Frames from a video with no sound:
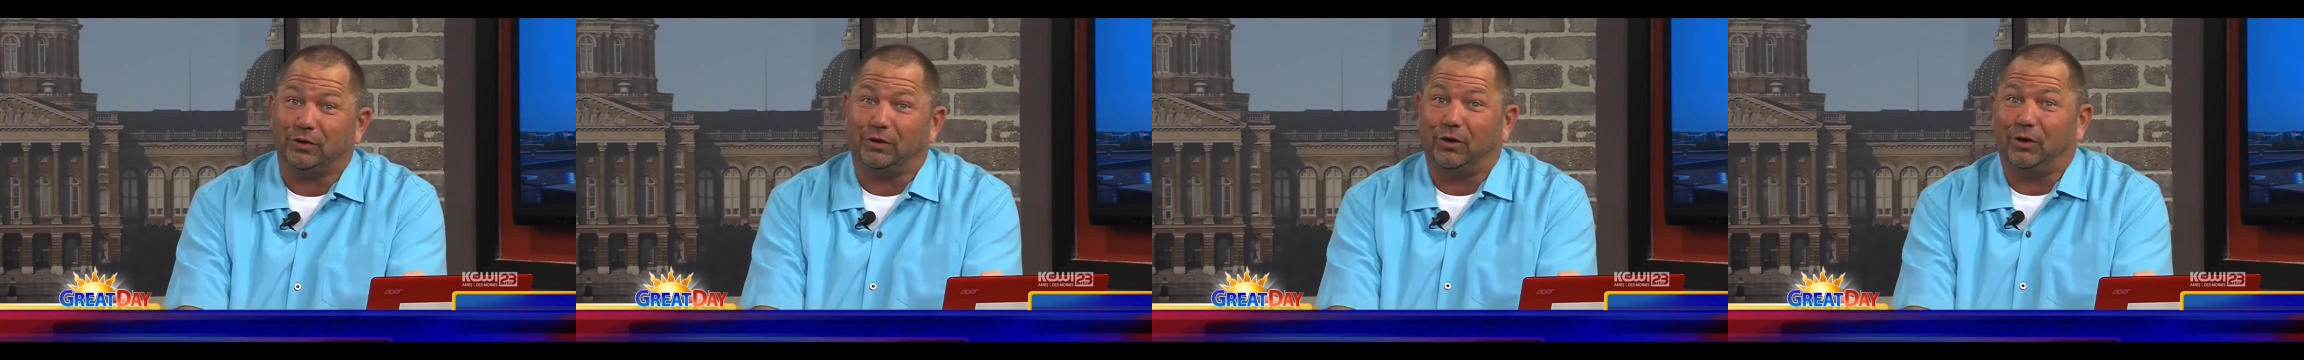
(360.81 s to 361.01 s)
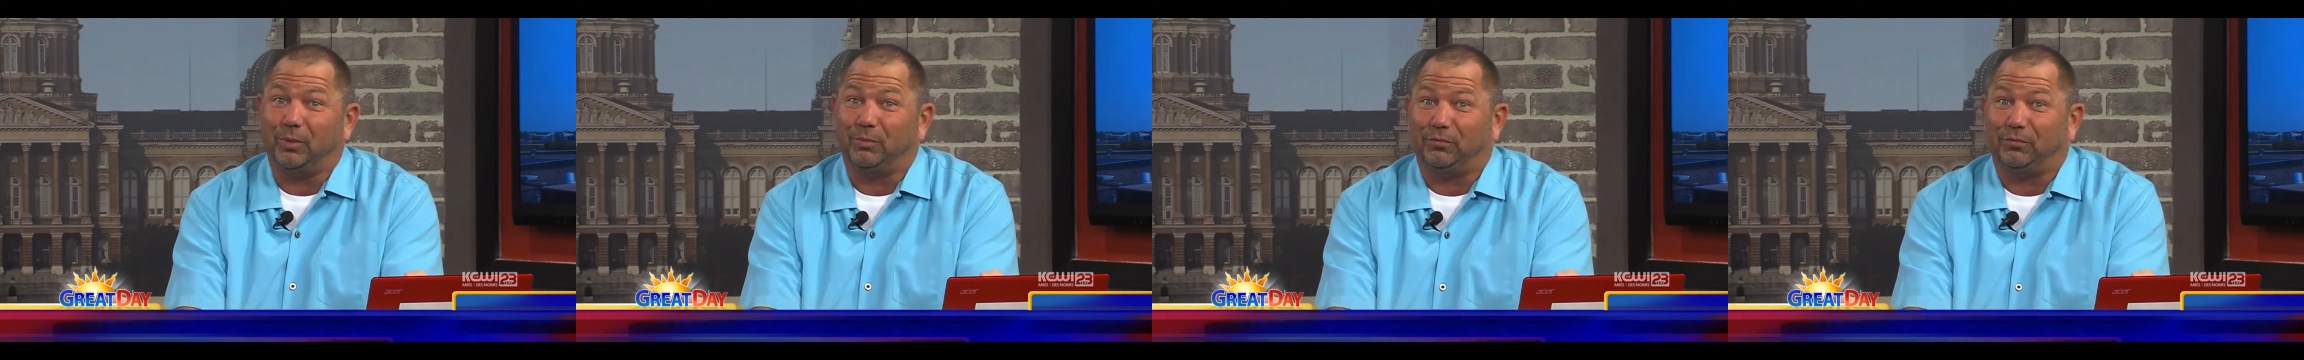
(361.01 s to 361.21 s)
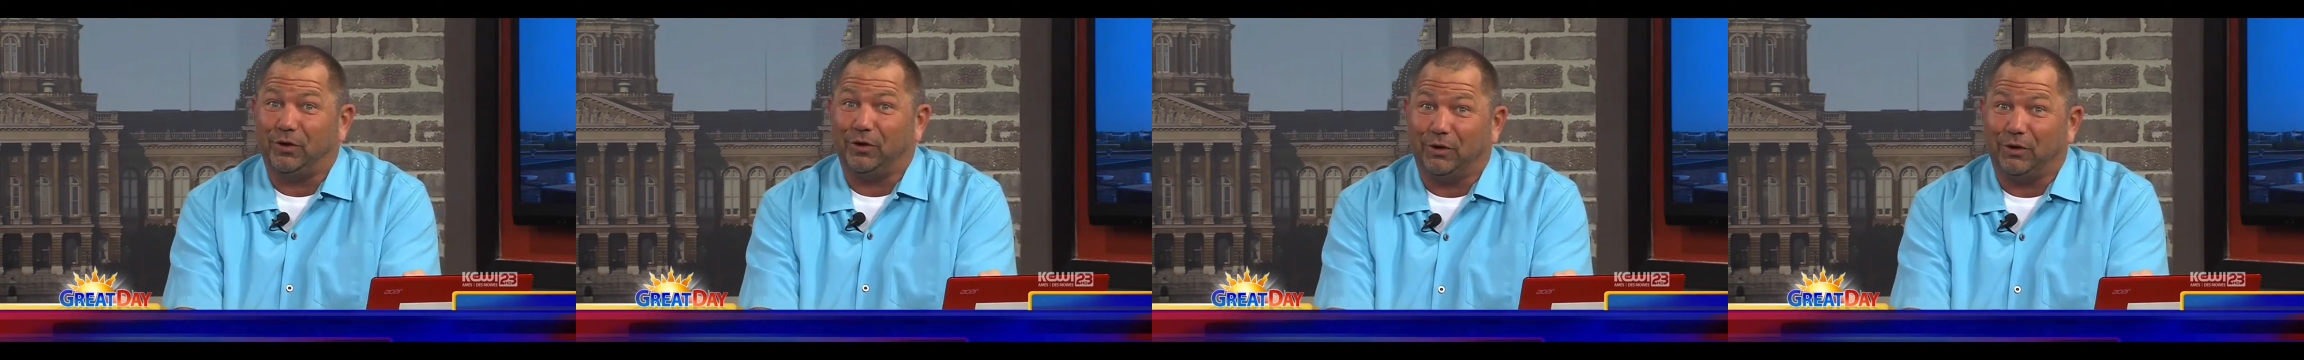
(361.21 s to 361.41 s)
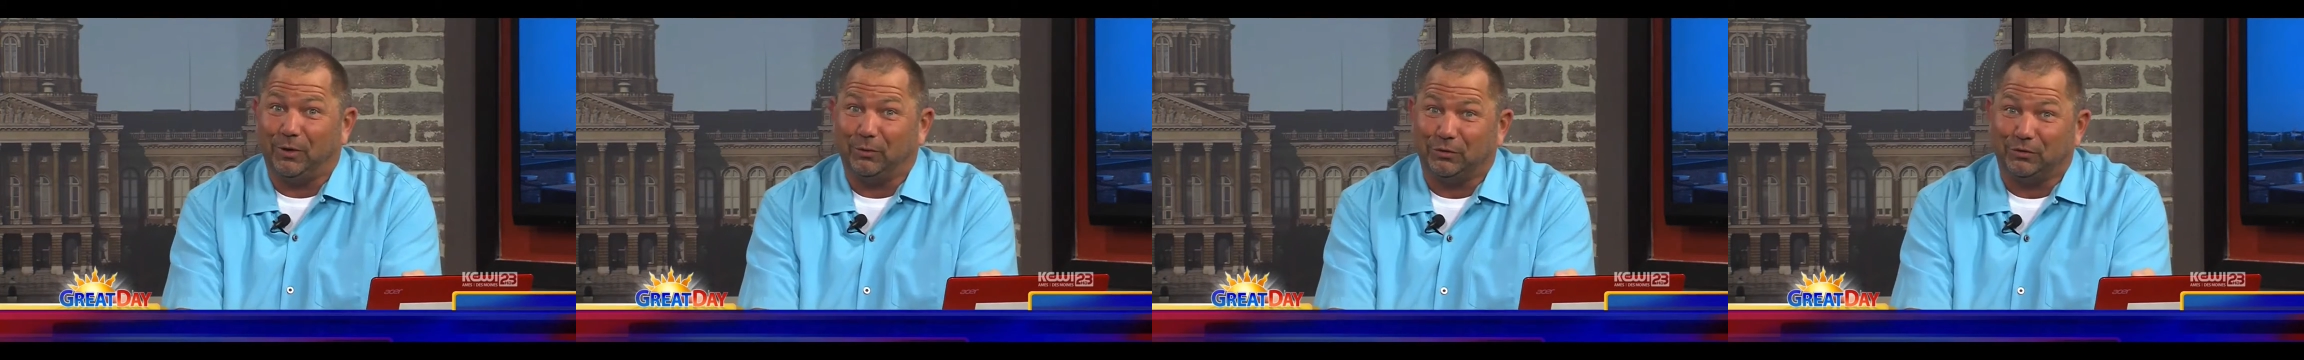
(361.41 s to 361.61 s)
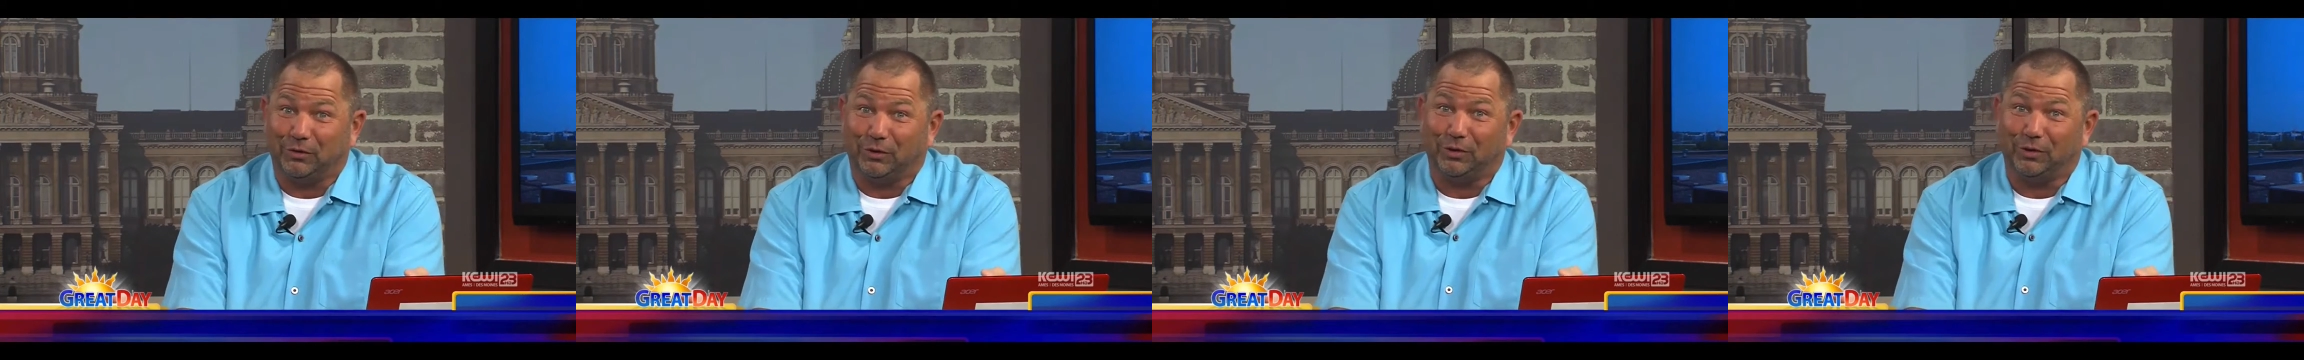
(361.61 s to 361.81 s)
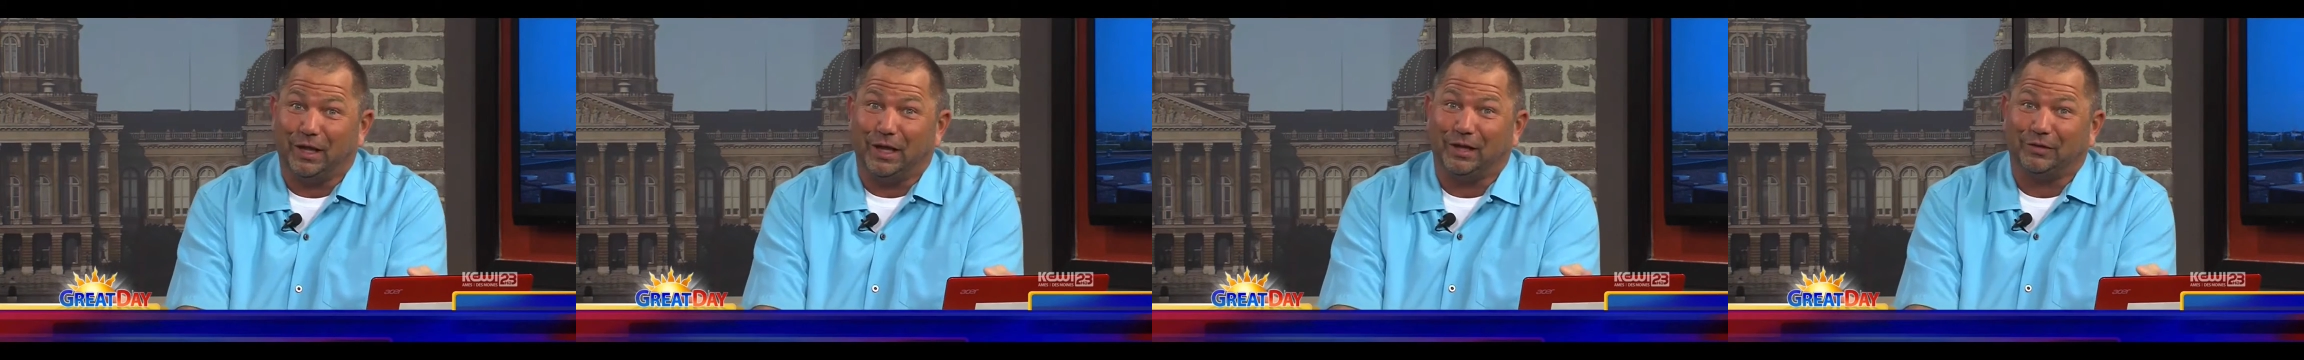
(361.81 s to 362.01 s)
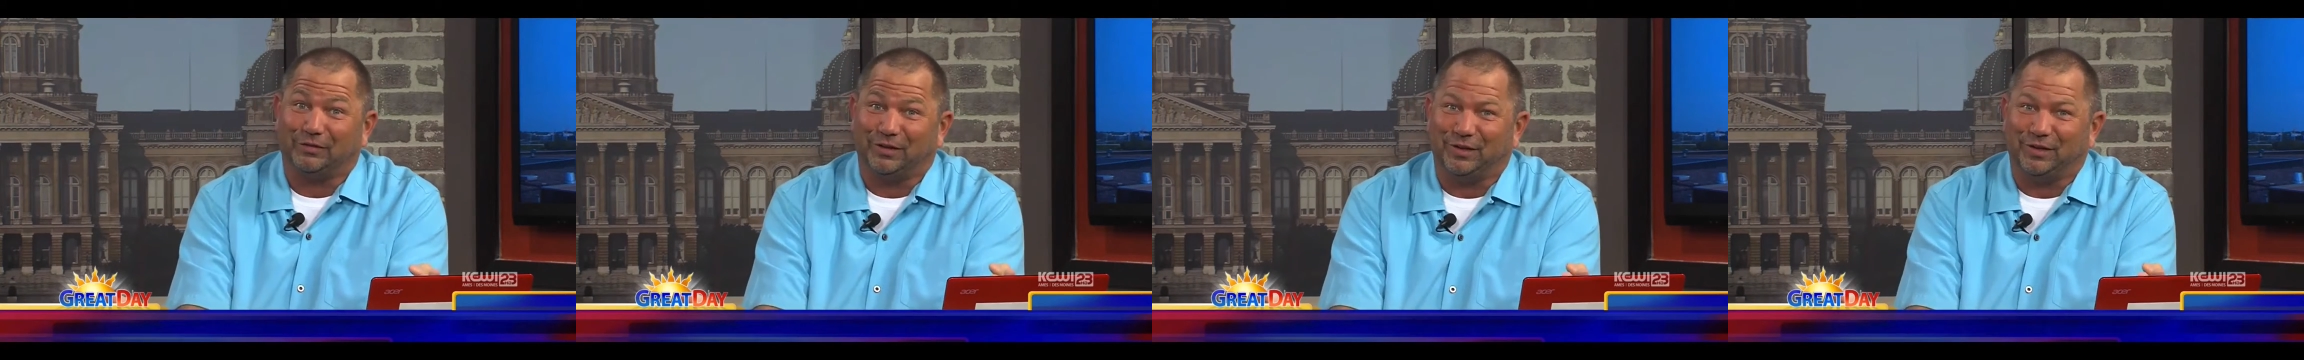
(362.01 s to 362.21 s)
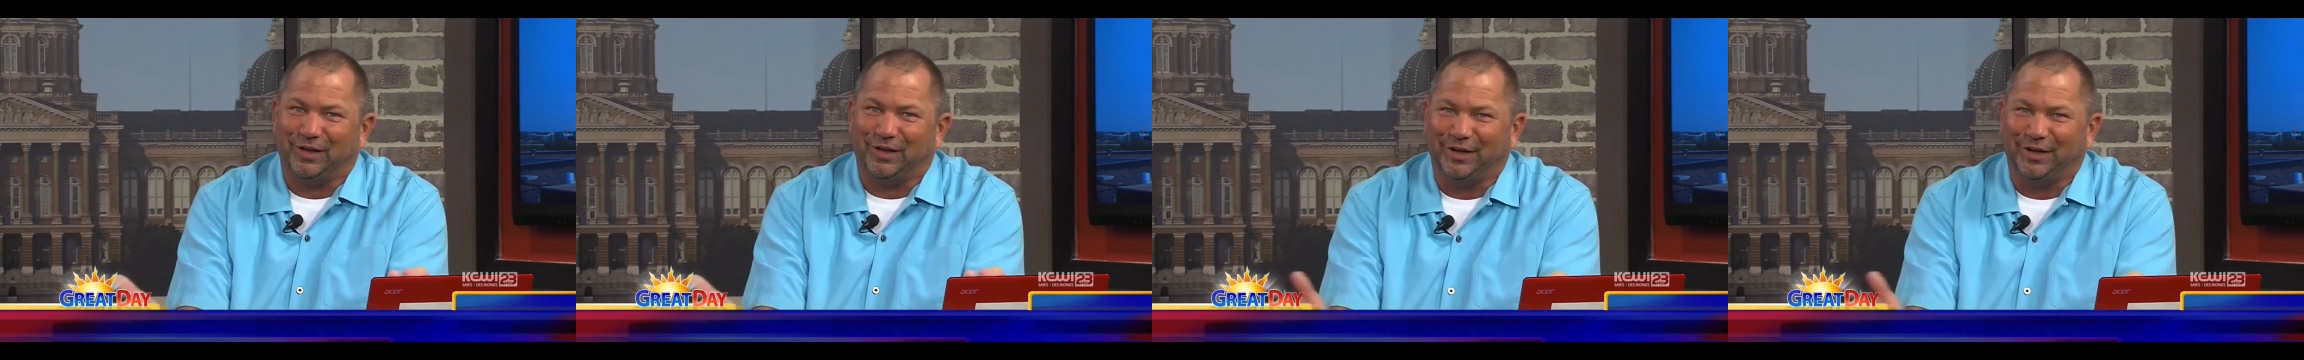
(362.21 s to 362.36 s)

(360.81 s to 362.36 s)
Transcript: The curb fairy was here last night.